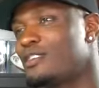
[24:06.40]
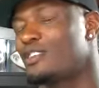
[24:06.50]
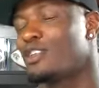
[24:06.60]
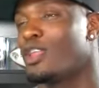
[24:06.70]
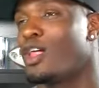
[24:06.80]

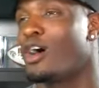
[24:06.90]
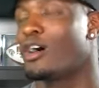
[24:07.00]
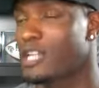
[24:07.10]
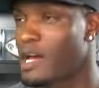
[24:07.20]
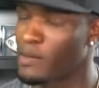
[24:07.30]
this is a
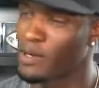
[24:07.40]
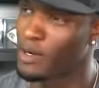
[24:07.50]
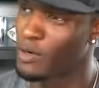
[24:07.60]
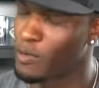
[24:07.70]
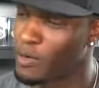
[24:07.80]
long time
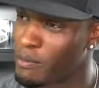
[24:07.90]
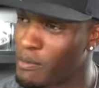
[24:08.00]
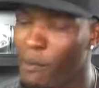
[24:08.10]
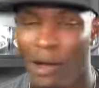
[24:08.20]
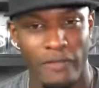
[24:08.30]
ago when my
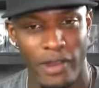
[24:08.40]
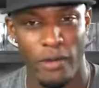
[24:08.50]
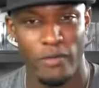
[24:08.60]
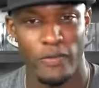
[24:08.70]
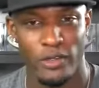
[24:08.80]
wife and I were
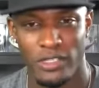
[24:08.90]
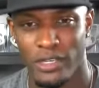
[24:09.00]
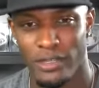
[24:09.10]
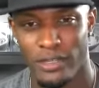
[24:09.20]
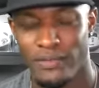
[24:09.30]
first together.